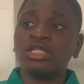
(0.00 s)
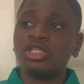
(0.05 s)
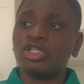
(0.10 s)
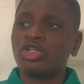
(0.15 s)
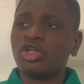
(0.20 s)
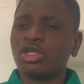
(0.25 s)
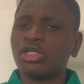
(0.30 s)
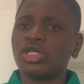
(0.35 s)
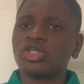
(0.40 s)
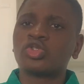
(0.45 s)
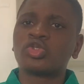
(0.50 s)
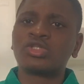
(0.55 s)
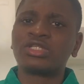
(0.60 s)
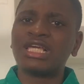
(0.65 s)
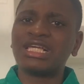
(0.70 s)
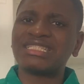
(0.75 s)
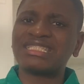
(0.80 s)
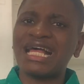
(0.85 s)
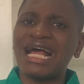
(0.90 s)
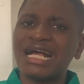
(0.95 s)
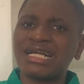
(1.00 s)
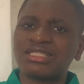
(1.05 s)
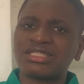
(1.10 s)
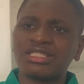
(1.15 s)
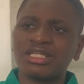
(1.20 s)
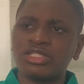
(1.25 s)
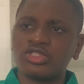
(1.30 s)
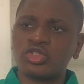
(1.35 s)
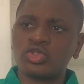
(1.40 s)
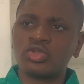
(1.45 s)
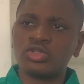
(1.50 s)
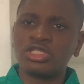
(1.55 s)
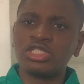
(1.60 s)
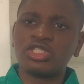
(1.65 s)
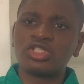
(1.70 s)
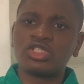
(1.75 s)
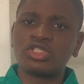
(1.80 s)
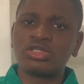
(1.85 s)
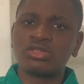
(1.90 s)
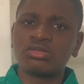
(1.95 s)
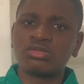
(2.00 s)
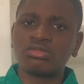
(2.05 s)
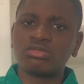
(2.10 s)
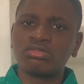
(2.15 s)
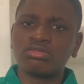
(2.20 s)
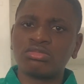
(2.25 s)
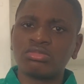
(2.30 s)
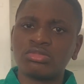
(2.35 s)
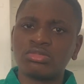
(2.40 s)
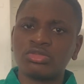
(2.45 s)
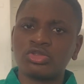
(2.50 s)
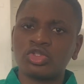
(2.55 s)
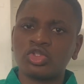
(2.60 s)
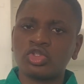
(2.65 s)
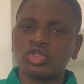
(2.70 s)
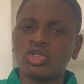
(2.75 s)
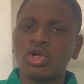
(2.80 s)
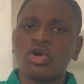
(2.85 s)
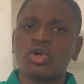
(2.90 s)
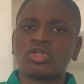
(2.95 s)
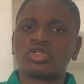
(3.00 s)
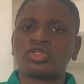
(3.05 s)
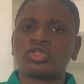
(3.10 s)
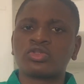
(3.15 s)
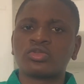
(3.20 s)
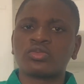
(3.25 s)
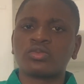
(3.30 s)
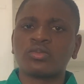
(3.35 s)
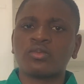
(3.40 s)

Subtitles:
in order to get access to these stocks.